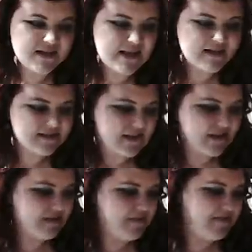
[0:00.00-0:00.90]
that's the
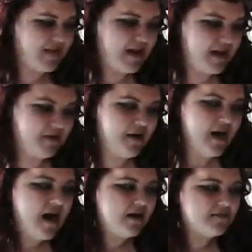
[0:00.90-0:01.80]
end of my video.
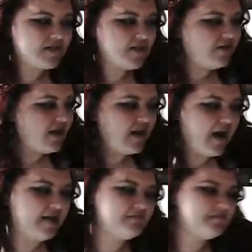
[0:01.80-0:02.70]
I'm sorry,
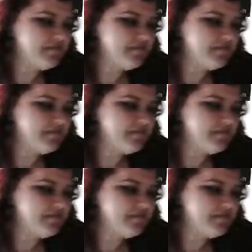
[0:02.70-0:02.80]
I